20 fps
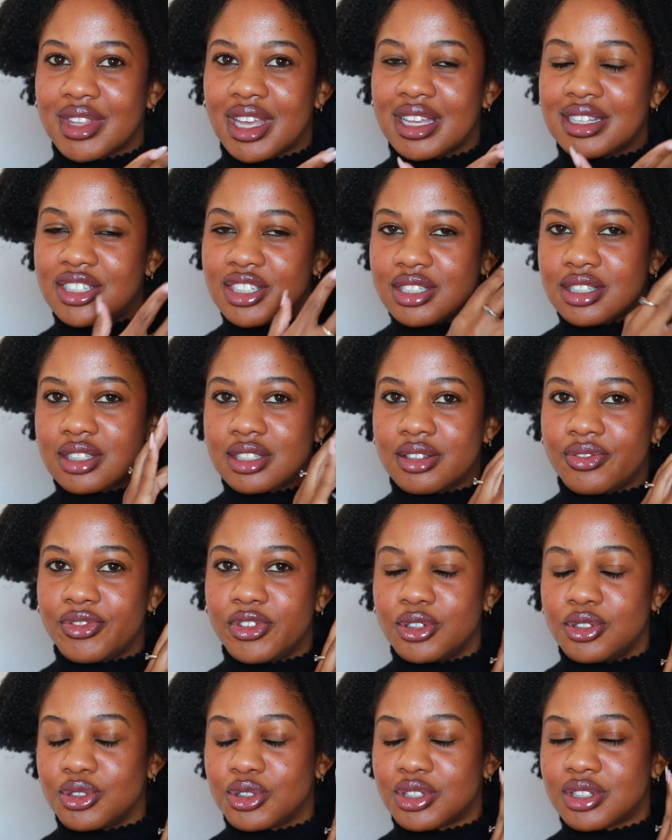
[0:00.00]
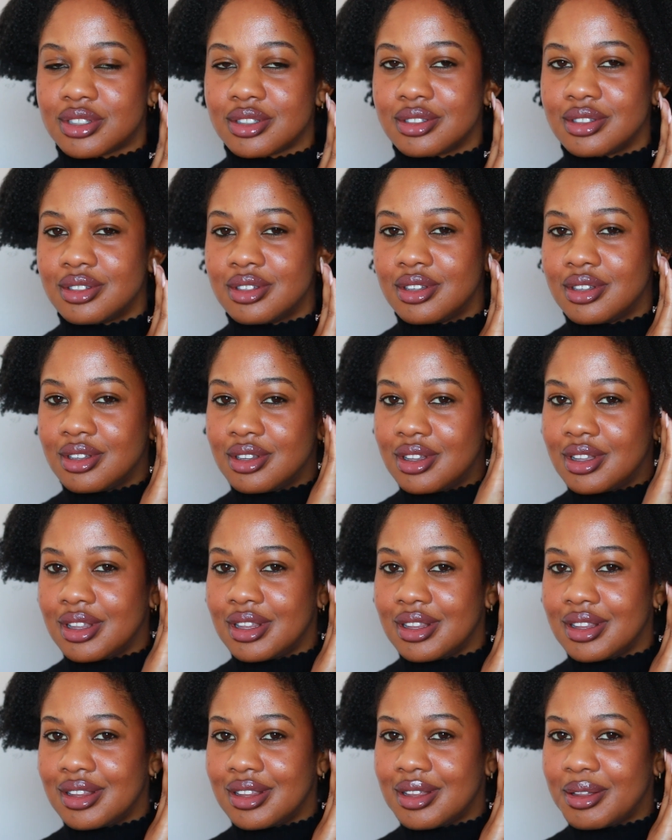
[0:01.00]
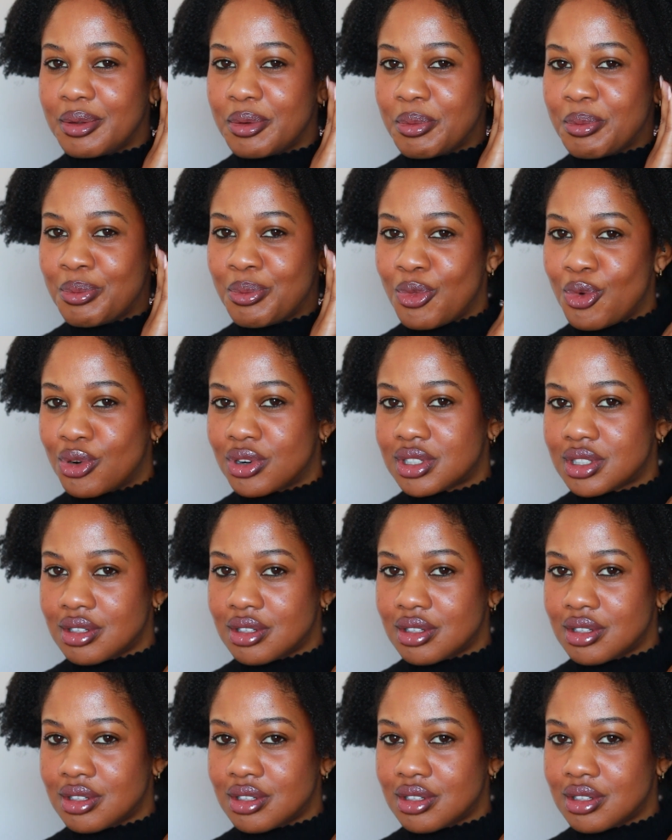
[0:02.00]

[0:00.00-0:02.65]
It just feels more